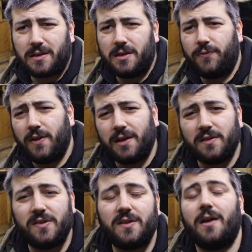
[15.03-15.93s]

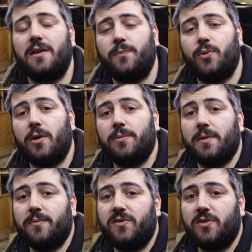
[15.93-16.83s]
Difficult start
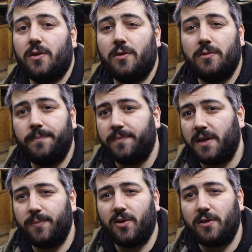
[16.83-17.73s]
problem, so
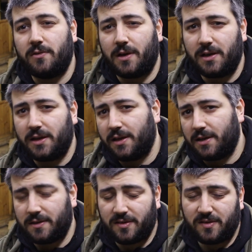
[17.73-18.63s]
keeps on cranking
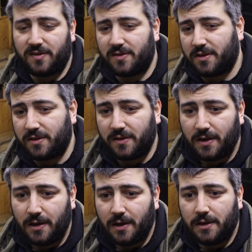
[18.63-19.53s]
and doesn't start.
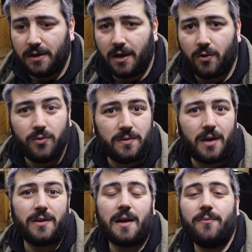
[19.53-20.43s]
Now
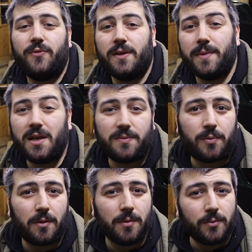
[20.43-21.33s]
that I'm filming, it
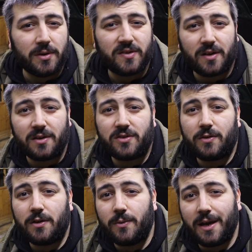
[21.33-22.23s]
probably will start
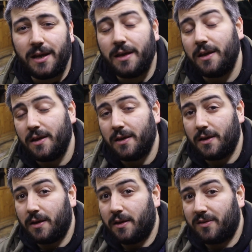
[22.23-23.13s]
straight away.
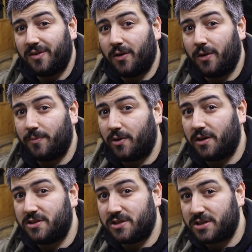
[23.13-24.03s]
So I'm
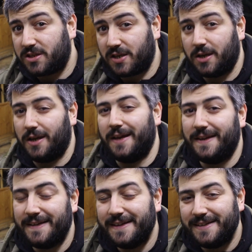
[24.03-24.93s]
gonna just
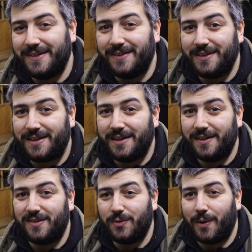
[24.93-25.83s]
turn the key
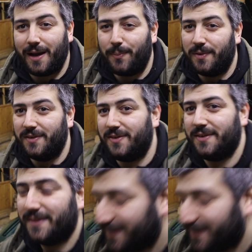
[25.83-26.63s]
and see what happens.